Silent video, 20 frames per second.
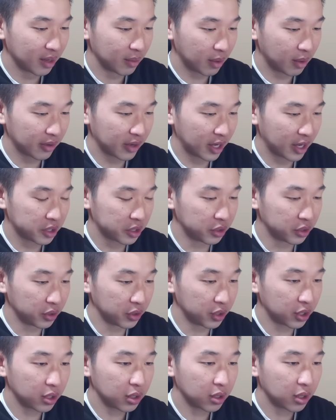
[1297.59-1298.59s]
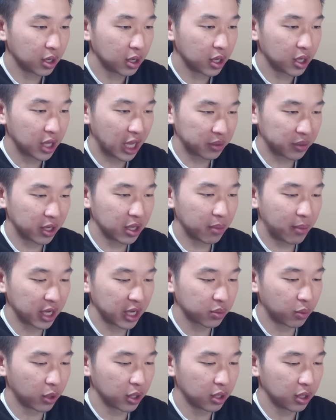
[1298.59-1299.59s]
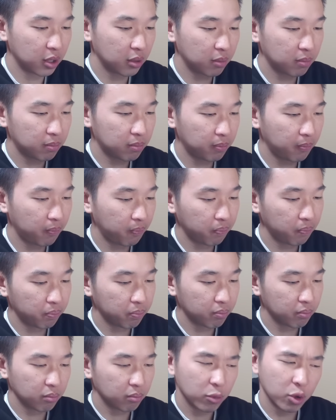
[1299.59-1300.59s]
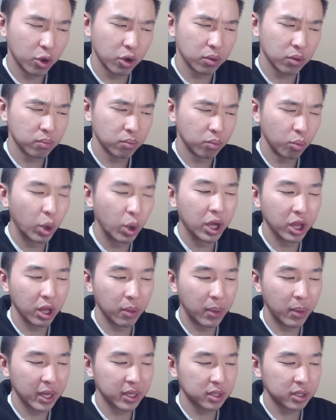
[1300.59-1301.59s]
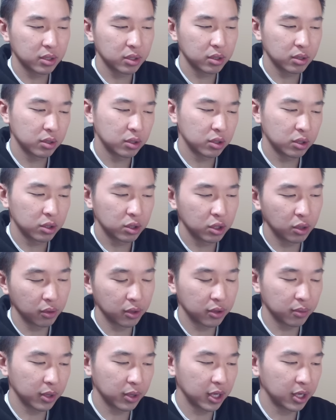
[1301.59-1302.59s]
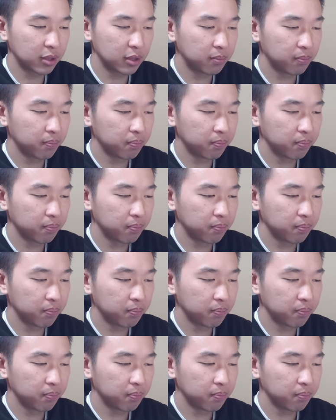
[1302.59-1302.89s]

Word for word: Marvin Harrison Jr. That's probably the best one, or one of the best two or three.